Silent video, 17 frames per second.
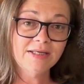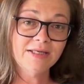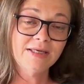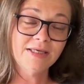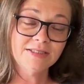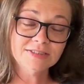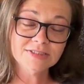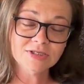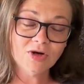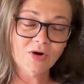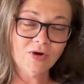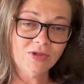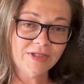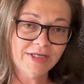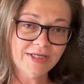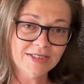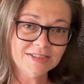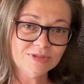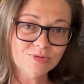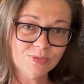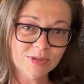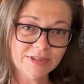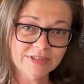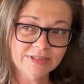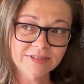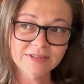his colleagues
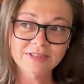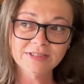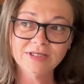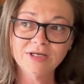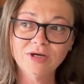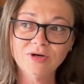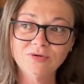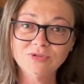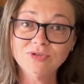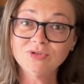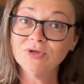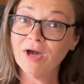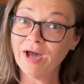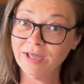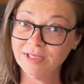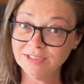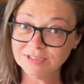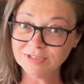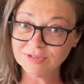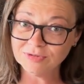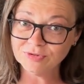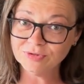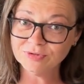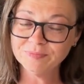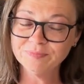will go to high school.